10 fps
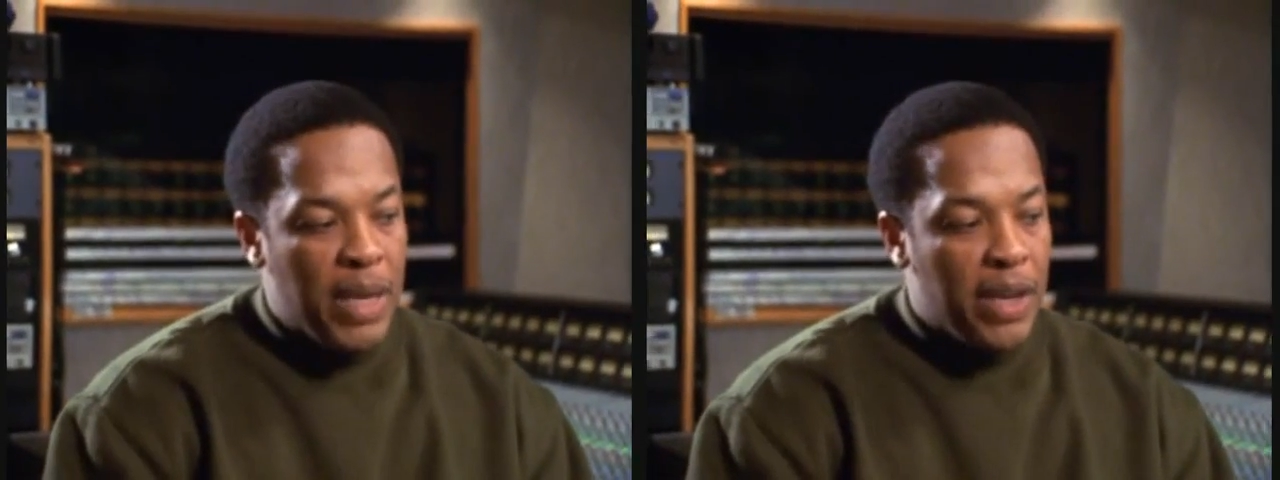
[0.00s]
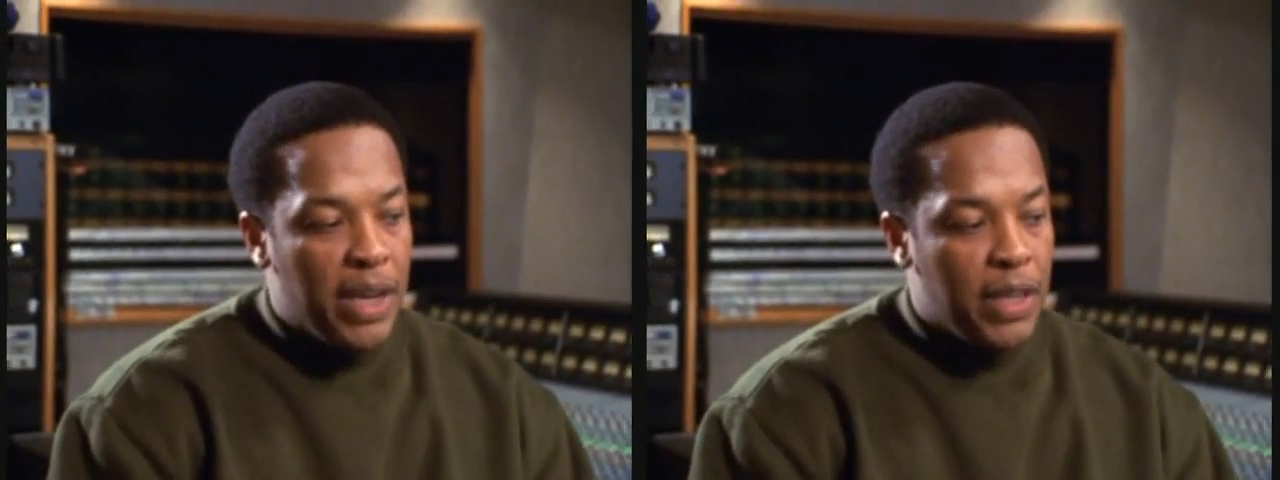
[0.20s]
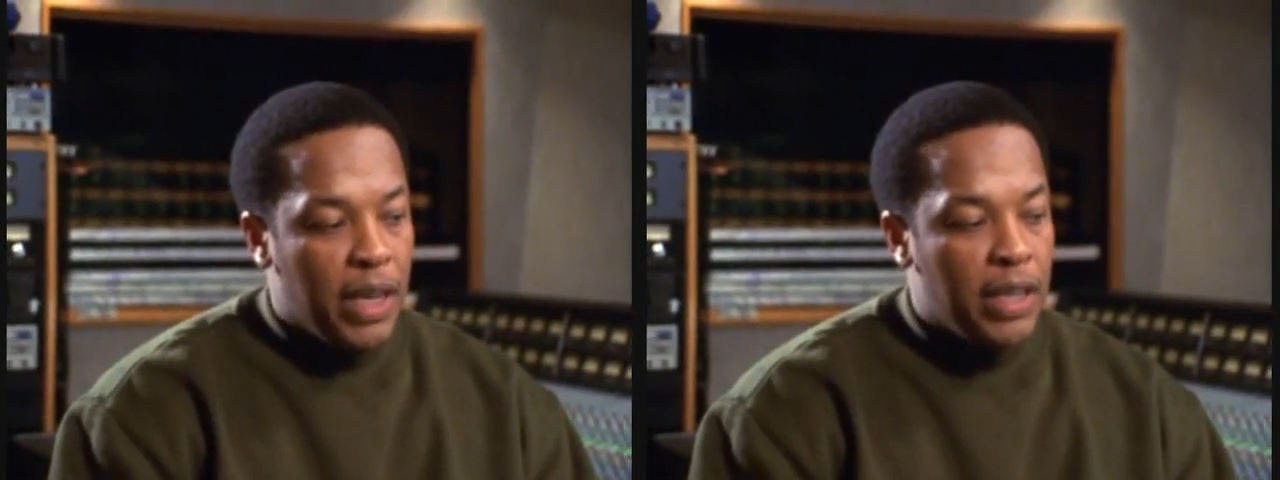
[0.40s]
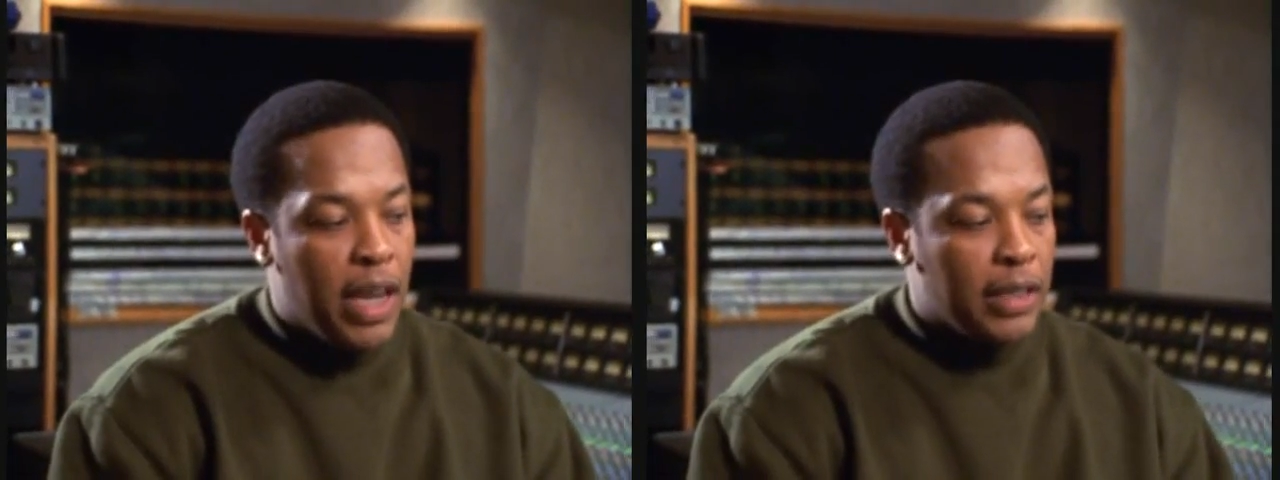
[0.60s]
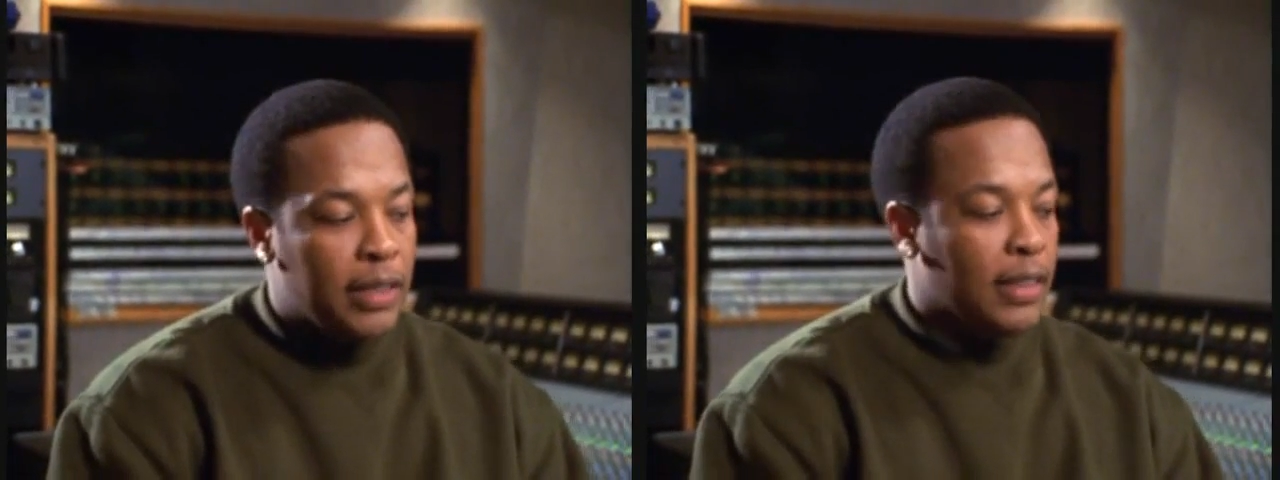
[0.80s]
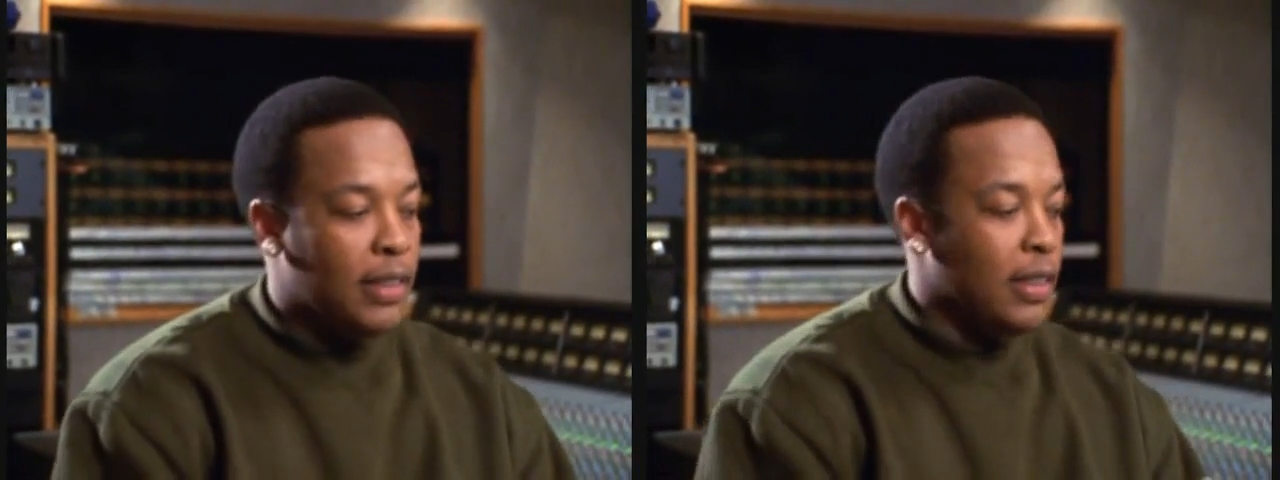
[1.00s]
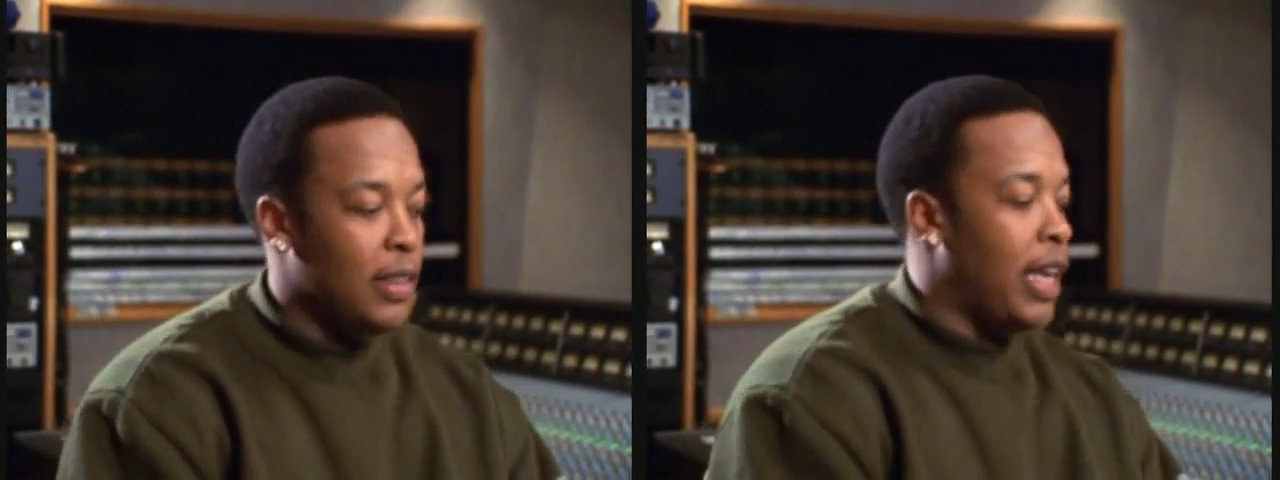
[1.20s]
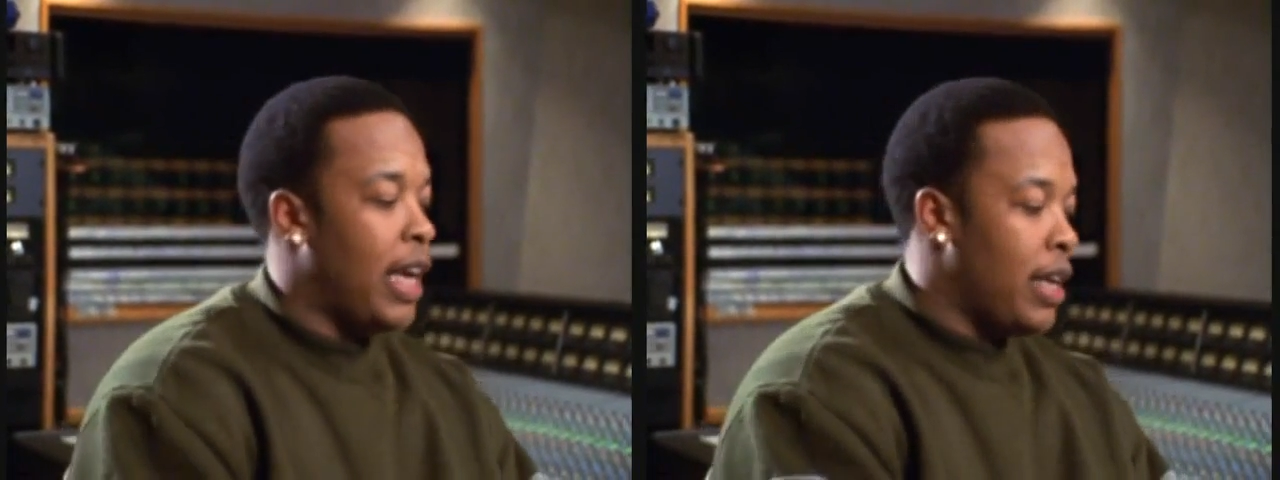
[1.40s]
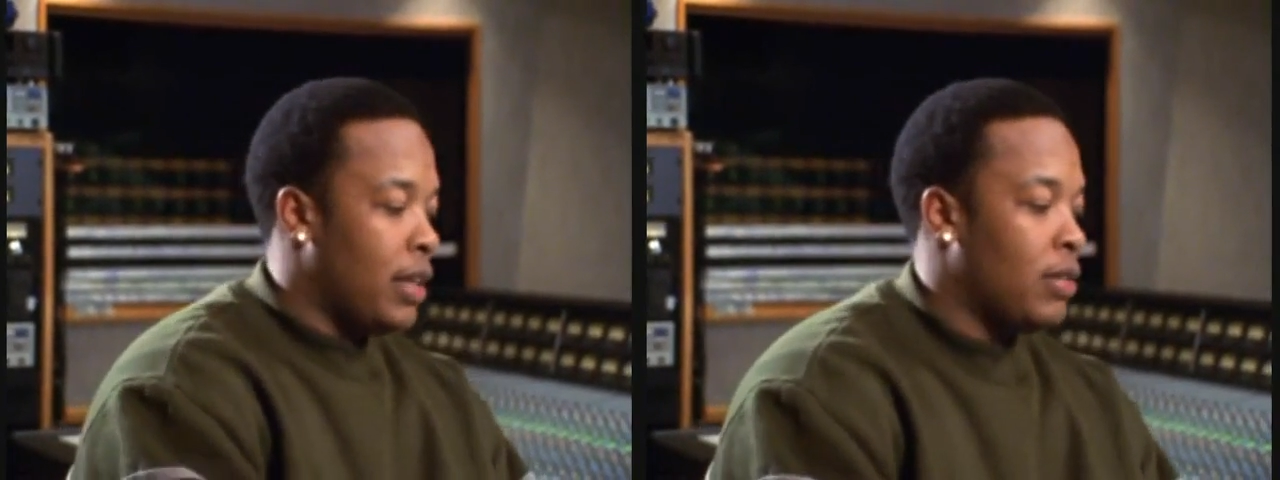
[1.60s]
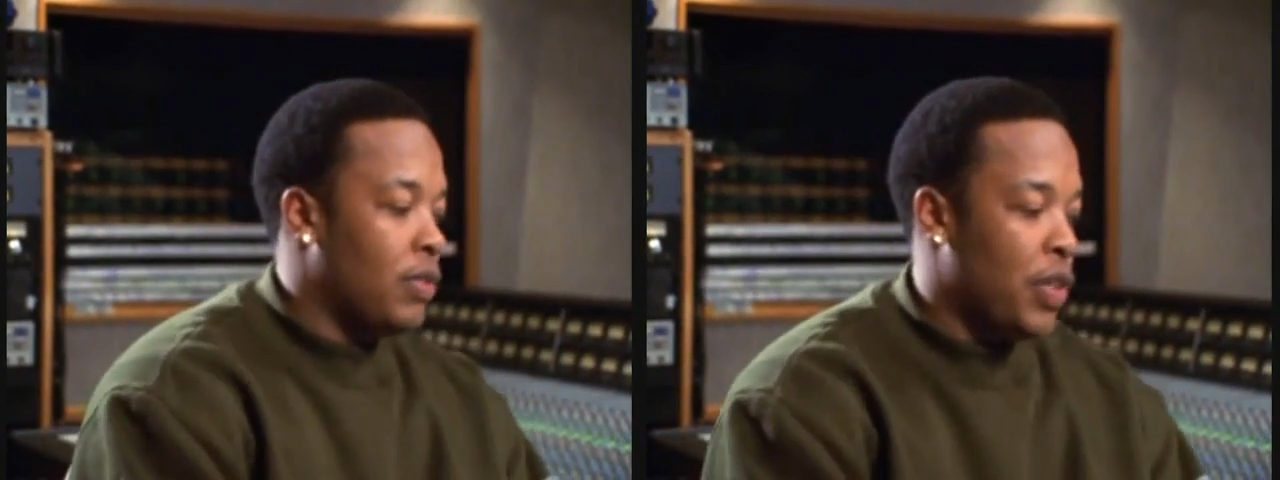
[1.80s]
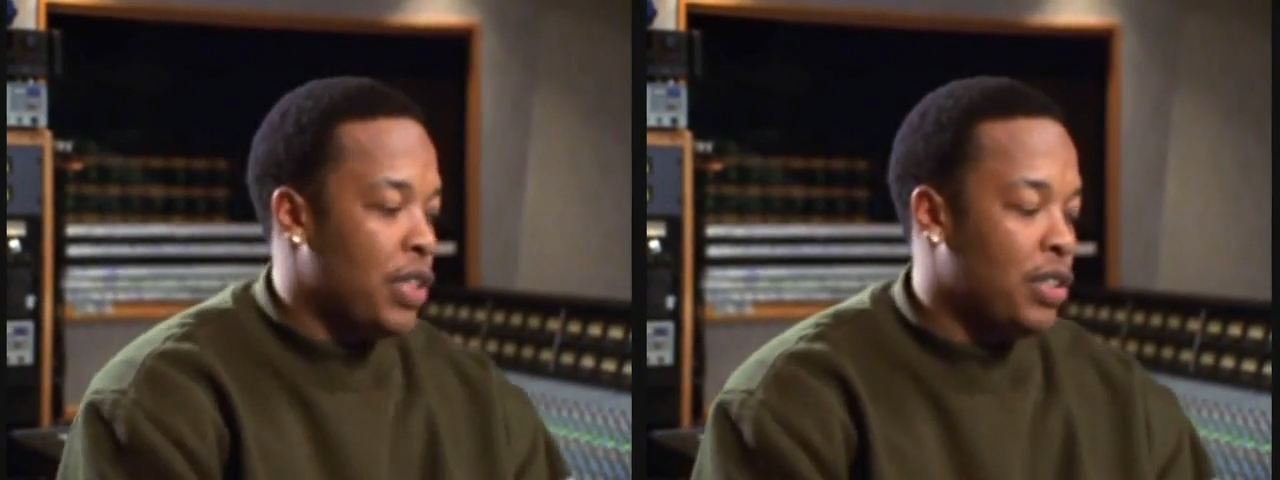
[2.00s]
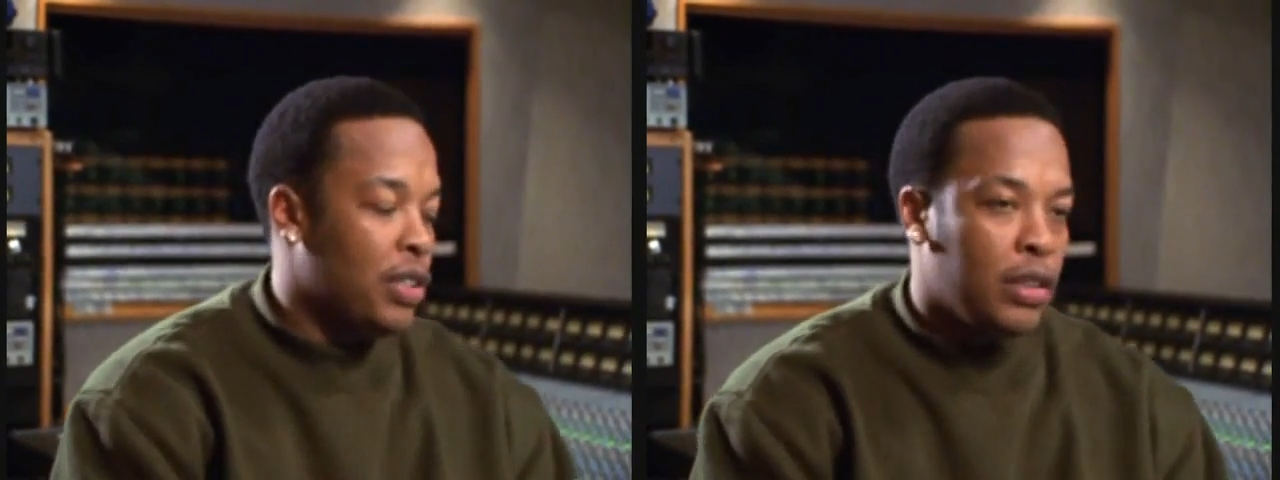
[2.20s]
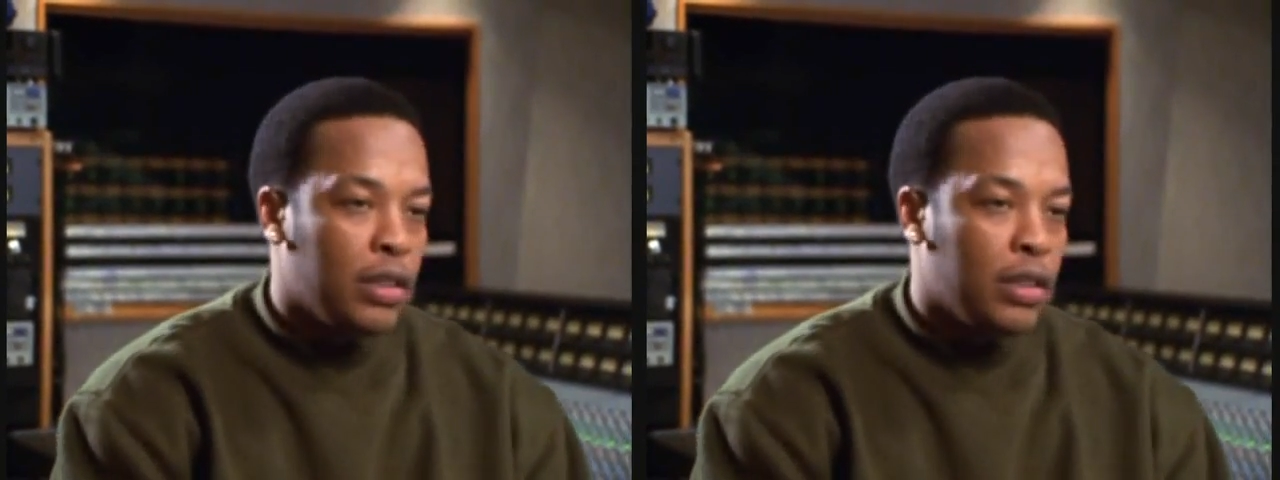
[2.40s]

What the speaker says: Been there, done that. Go ahead, finish.